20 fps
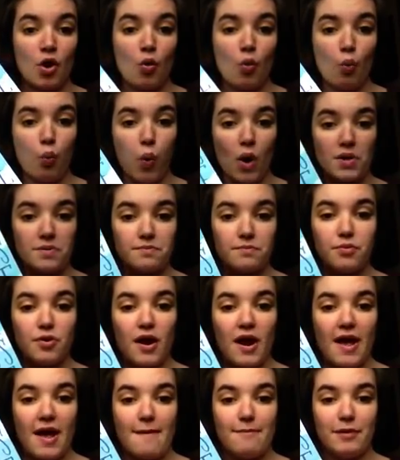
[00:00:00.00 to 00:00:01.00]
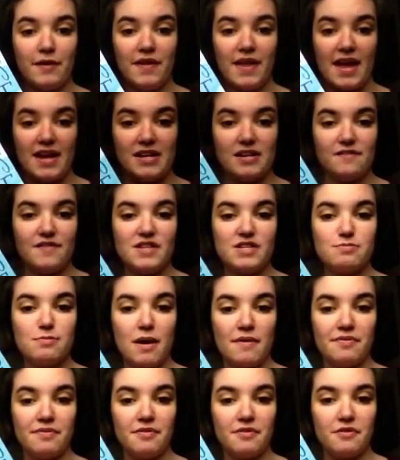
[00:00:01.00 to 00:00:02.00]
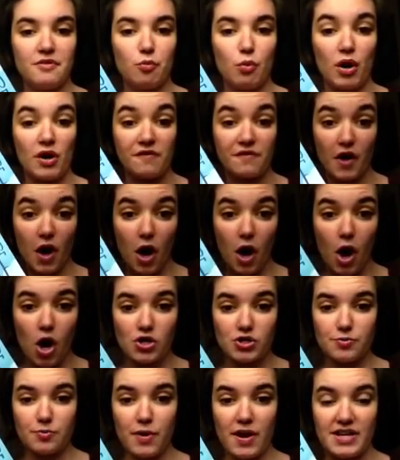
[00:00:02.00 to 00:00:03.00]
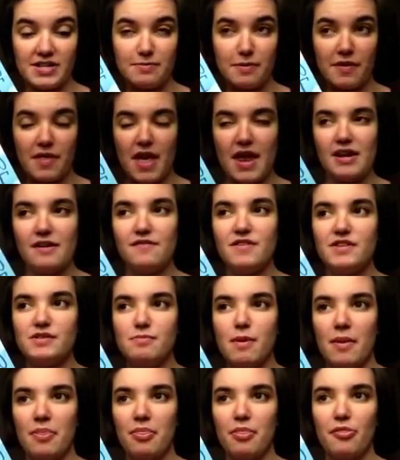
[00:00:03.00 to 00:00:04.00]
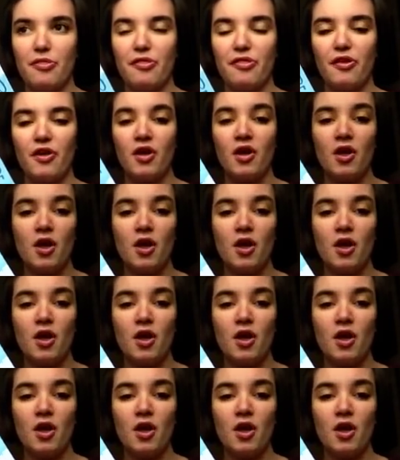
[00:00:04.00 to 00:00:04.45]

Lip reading: one prayer by the end of this month, one of the harder prayers by the end of this month,